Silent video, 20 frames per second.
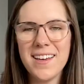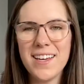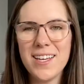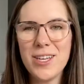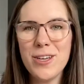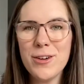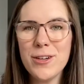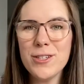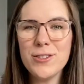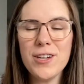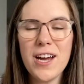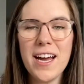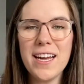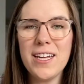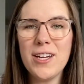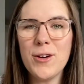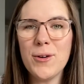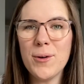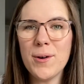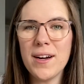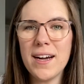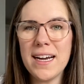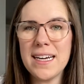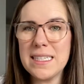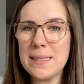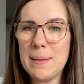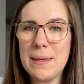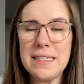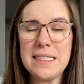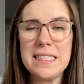You can track your
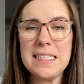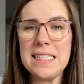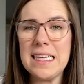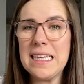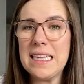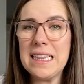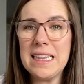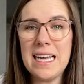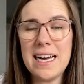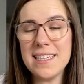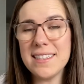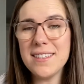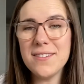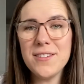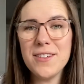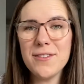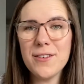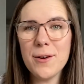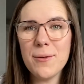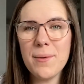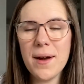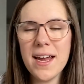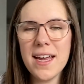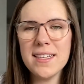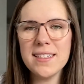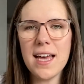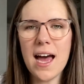expenses in lots of different ways.